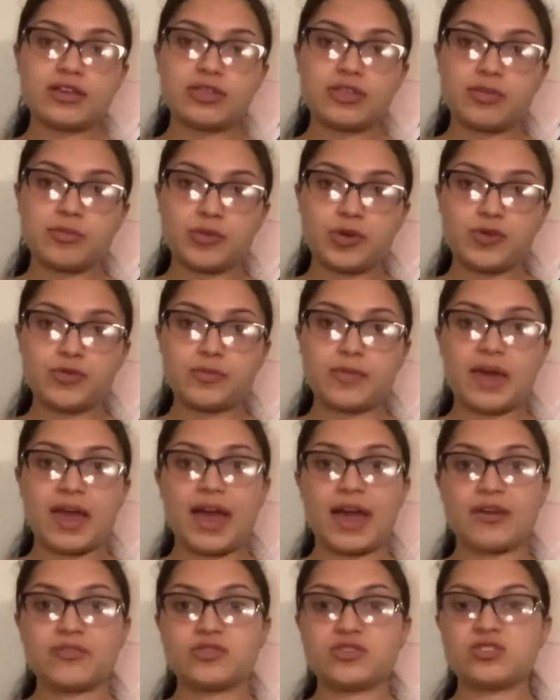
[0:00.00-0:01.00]
the movement
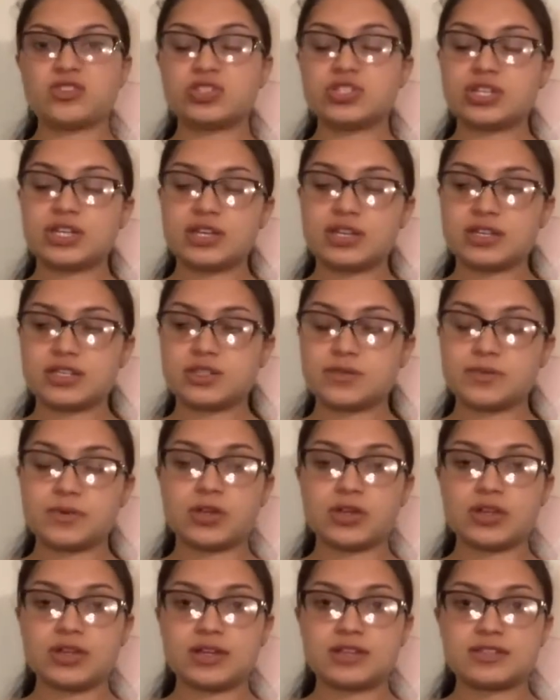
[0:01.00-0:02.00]
after she
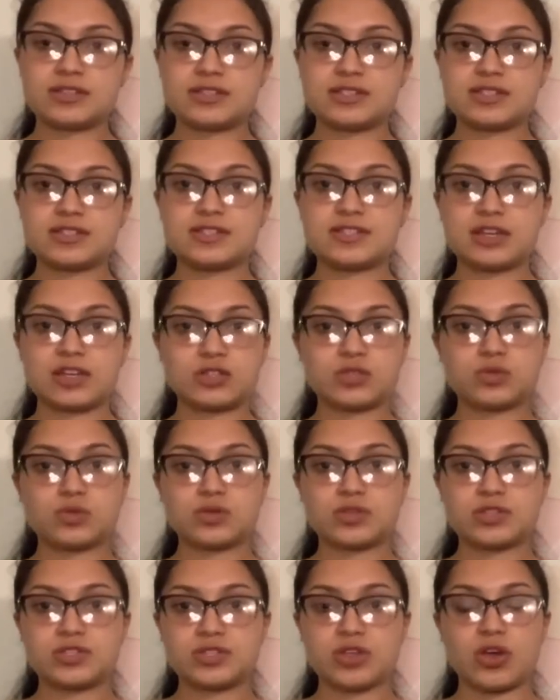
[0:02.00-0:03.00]
experienced sexual
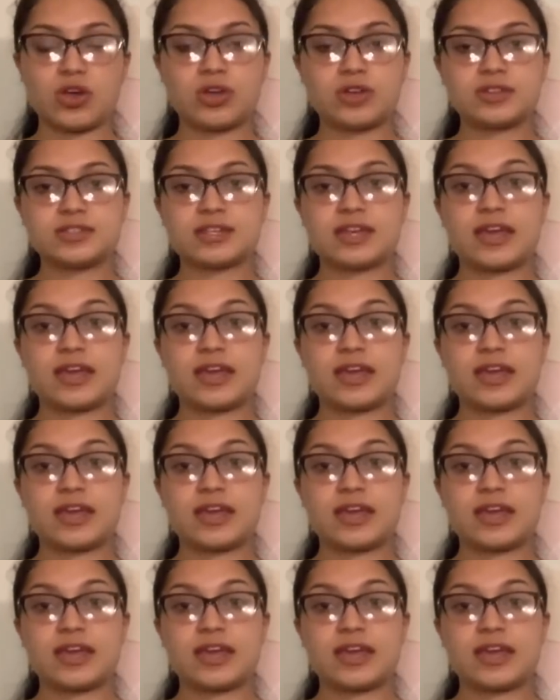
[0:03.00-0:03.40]
assault